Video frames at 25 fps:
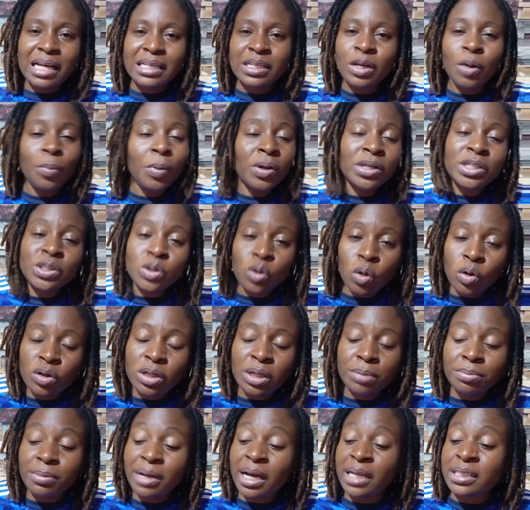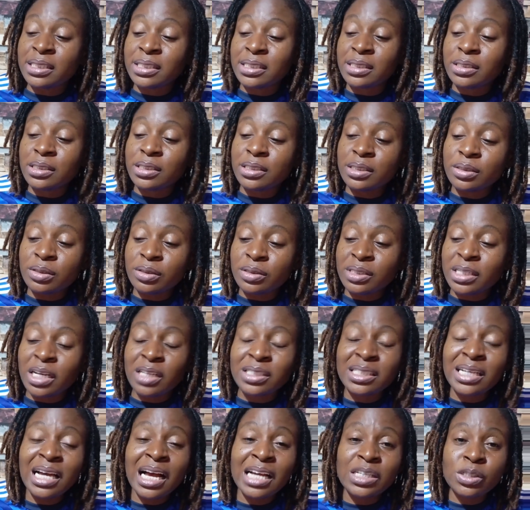nobody told him that
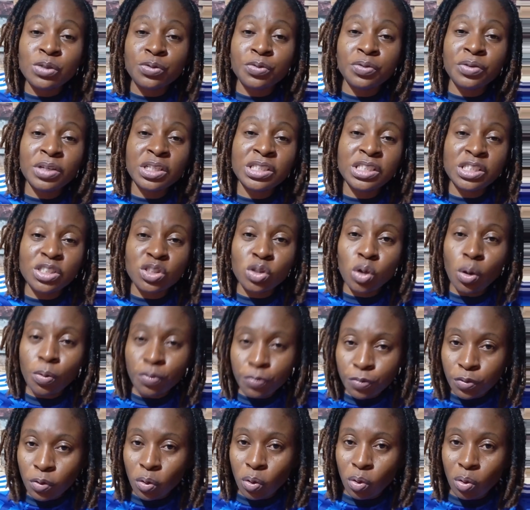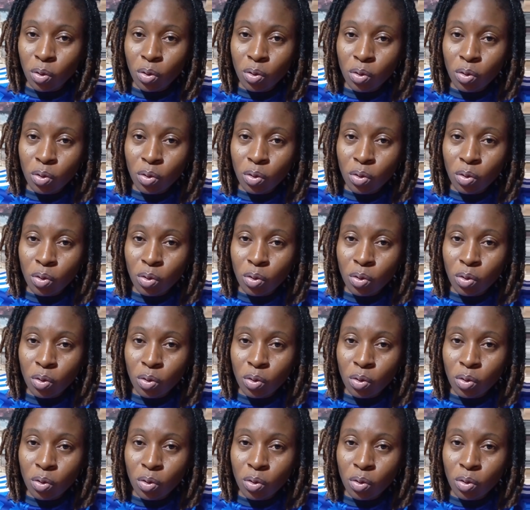Chelsea has to finish in top 4.